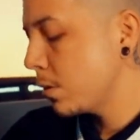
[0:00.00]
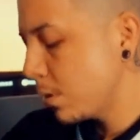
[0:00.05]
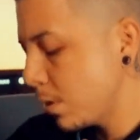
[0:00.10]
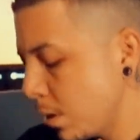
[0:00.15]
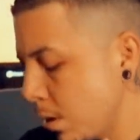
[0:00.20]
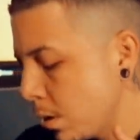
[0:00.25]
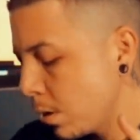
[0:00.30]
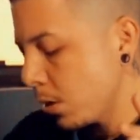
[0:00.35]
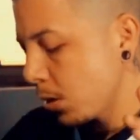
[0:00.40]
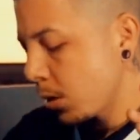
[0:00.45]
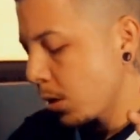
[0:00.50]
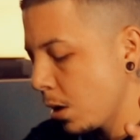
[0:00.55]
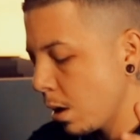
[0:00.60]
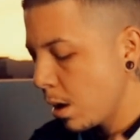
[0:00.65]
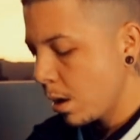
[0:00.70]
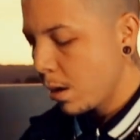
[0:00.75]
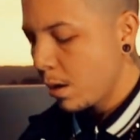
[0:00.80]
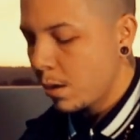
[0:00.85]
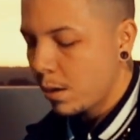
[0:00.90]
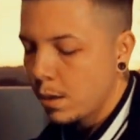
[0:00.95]
you know what I'm saying,
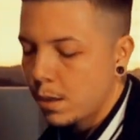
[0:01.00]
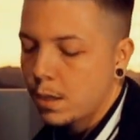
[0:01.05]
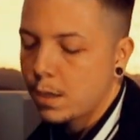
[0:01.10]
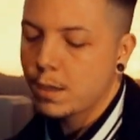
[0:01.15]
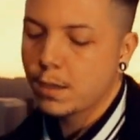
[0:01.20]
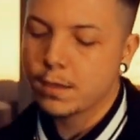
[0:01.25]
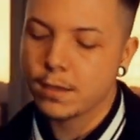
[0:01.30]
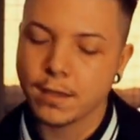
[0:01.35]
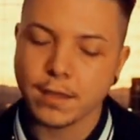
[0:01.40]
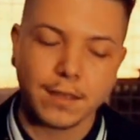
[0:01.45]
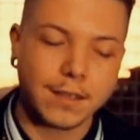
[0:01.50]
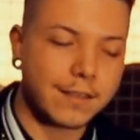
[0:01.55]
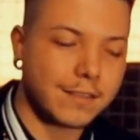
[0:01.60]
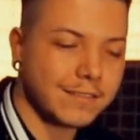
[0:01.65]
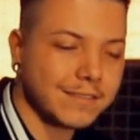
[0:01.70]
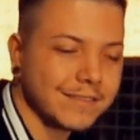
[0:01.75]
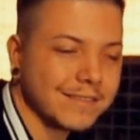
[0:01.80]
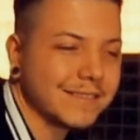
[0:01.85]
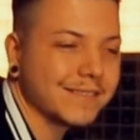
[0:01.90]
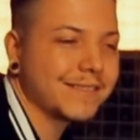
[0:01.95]
like just
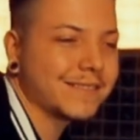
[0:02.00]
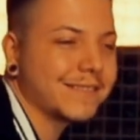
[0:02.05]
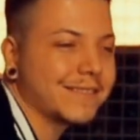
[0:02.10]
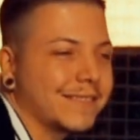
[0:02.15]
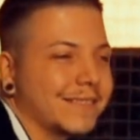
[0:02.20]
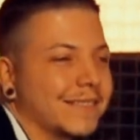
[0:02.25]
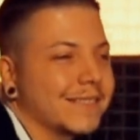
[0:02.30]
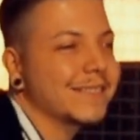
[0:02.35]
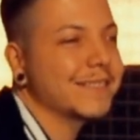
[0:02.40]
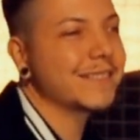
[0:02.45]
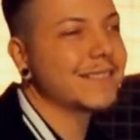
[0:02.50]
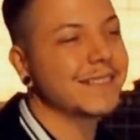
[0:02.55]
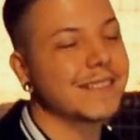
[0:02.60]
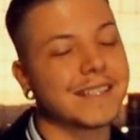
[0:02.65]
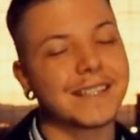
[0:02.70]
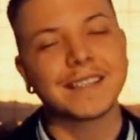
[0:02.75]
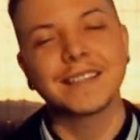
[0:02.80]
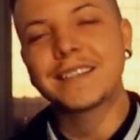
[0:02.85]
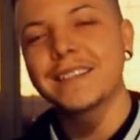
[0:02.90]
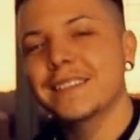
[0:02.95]
doing things that are
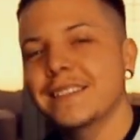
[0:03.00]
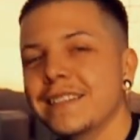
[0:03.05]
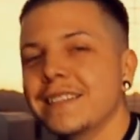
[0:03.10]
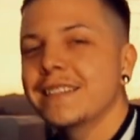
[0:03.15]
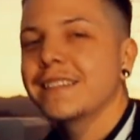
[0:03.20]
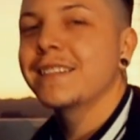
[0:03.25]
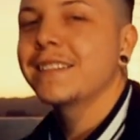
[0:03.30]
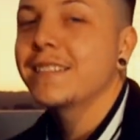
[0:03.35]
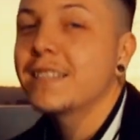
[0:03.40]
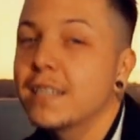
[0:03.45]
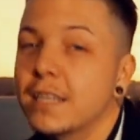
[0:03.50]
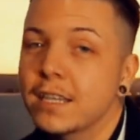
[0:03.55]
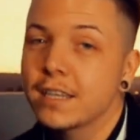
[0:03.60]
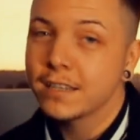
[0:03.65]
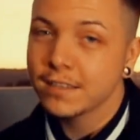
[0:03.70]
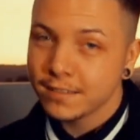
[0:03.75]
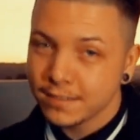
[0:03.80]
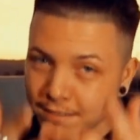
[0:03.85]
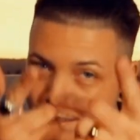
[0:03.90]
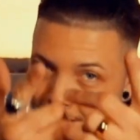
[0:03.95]
fun, you know what I mean, for
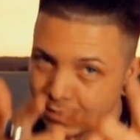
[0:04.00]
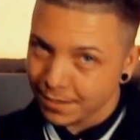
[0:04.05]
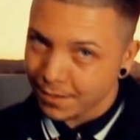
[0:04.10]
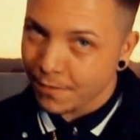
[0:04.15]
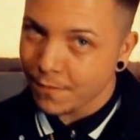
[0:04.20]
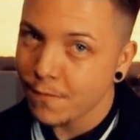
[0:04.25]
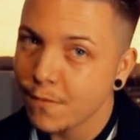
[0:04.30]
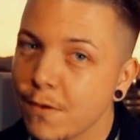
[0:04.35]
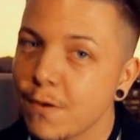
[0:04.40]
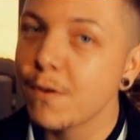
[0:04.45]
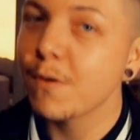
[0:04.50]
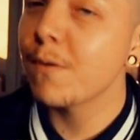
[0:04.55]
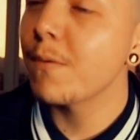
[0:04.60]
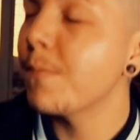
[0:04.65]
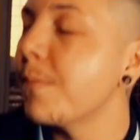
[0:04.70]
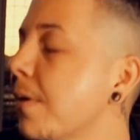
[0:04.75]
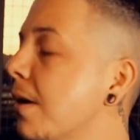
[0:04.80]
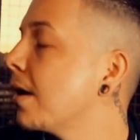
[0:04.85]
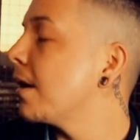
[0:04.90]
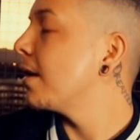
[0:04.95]
myself.
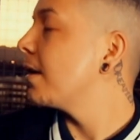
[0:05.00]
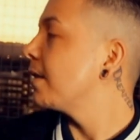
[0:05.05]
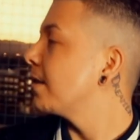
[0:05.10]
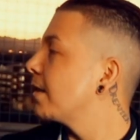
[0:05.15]
Yeah,